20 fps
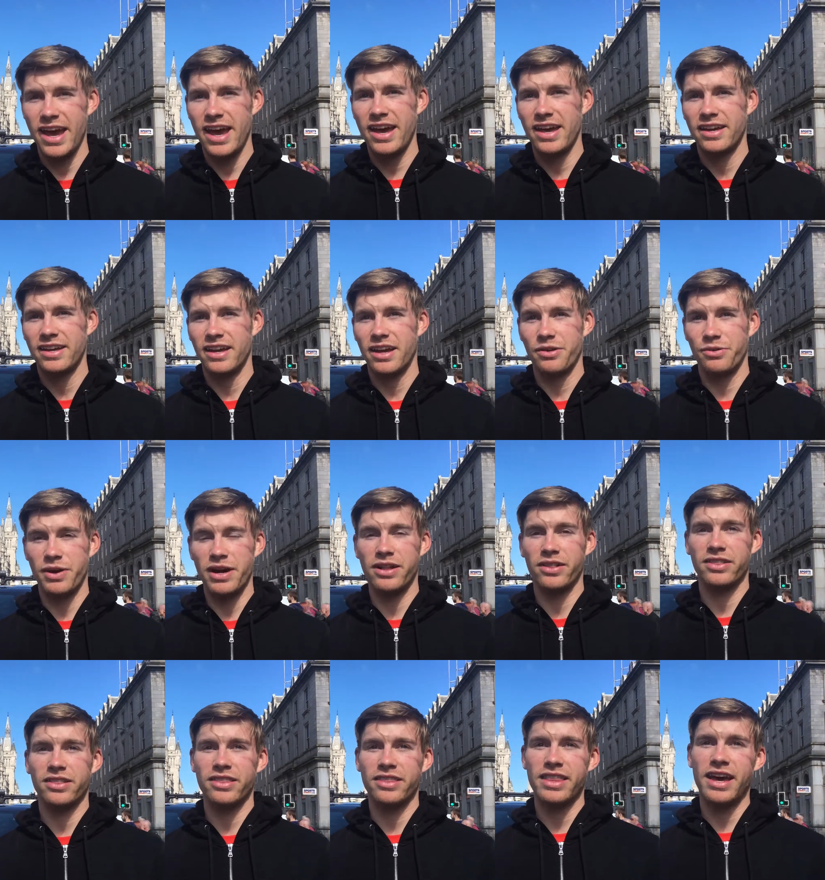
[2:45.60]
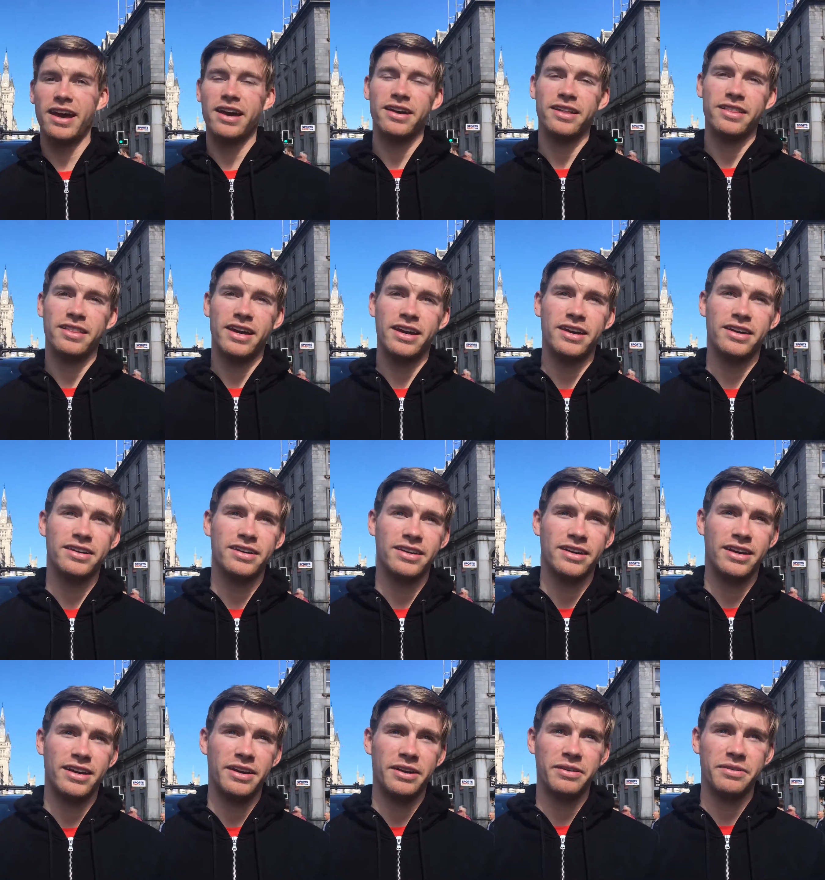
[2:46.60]
Yeah,
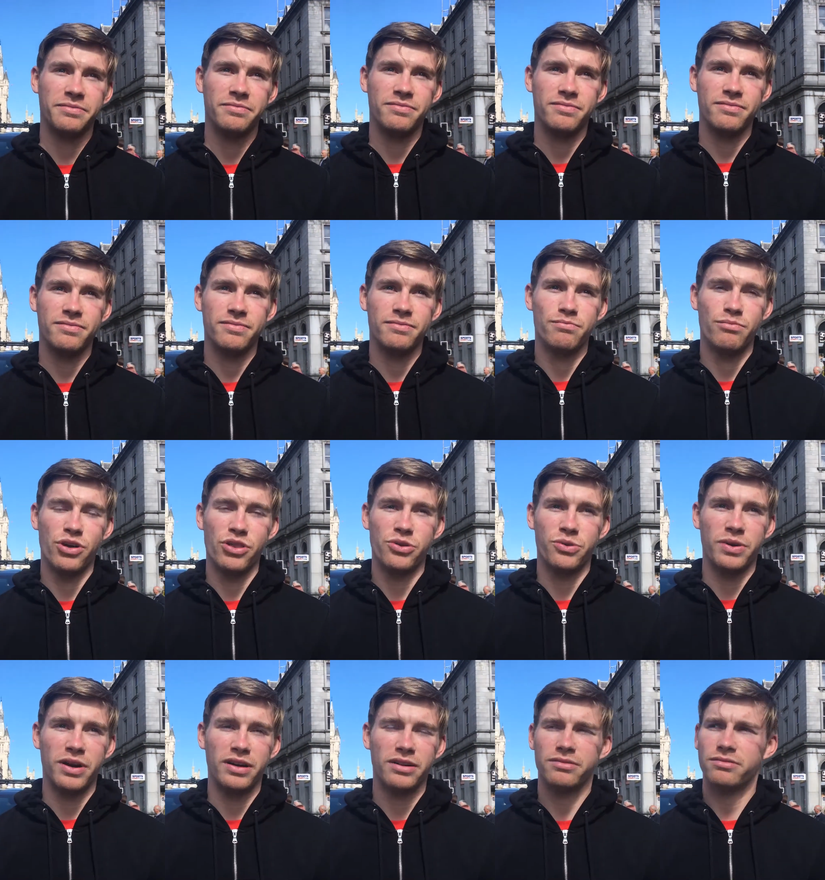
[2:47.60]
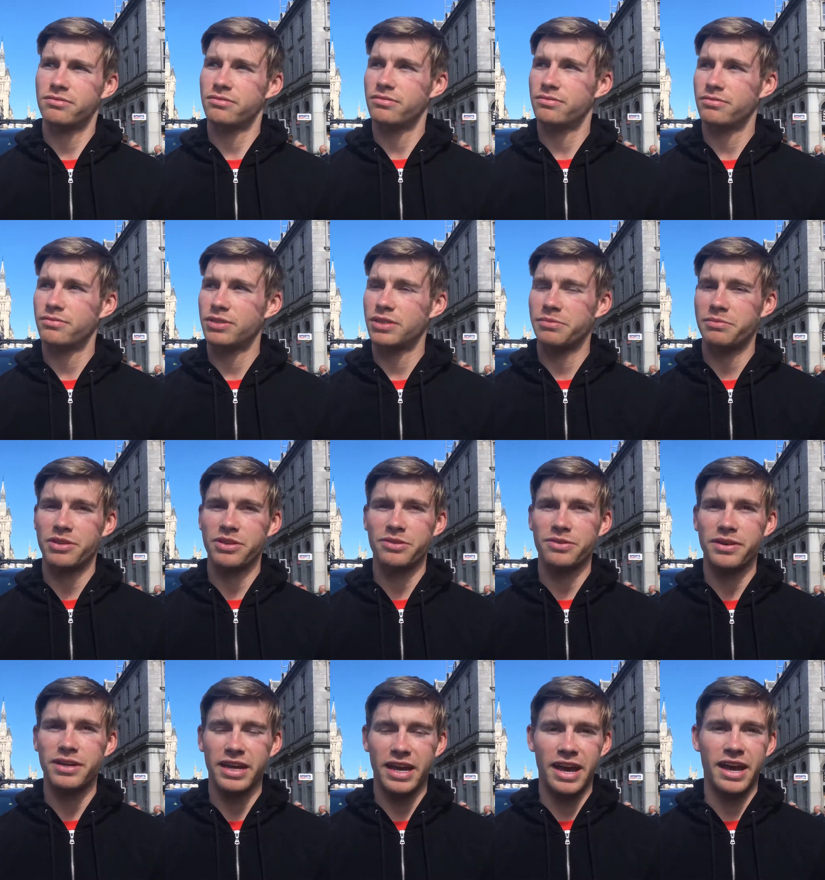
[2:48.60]
that Motherwell.
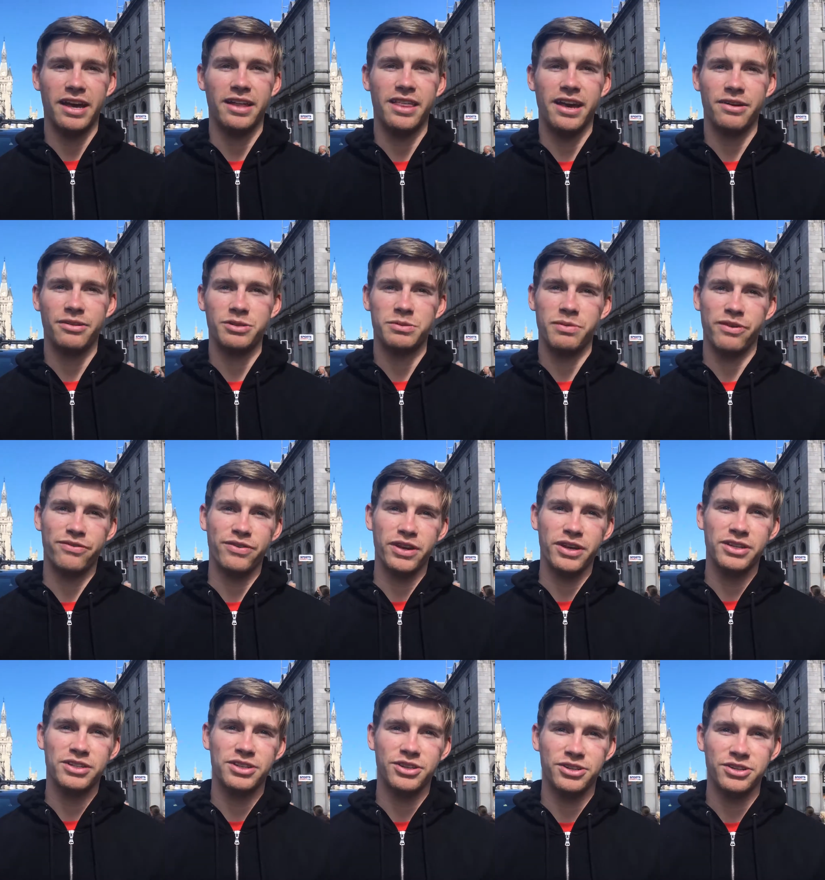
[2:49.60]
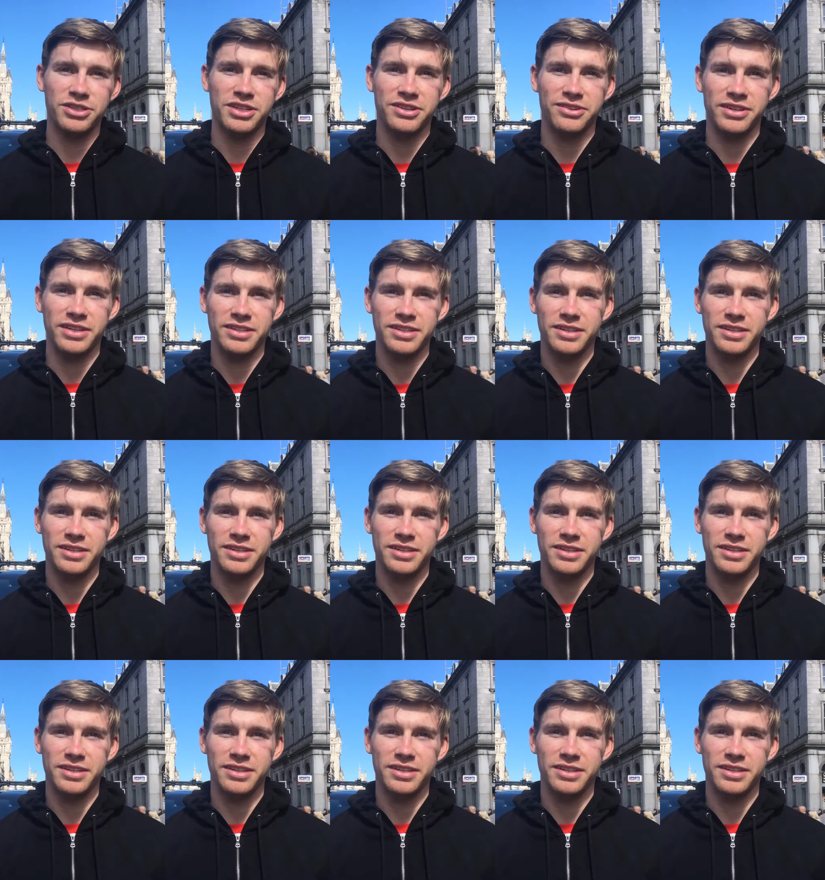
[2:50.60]
That was my first tour series.